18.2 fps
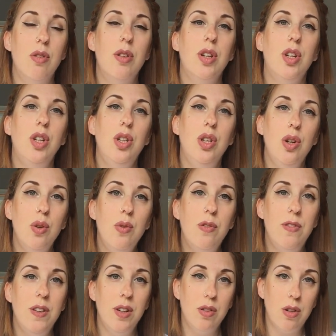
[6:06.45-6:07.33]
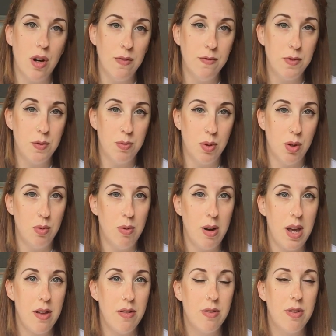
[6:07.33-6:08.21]
that you feel comfortable
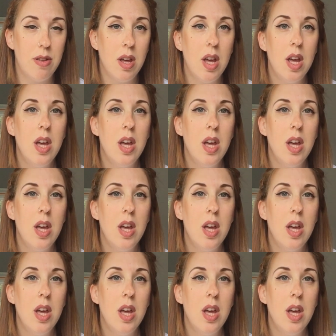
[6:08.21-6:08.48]
with.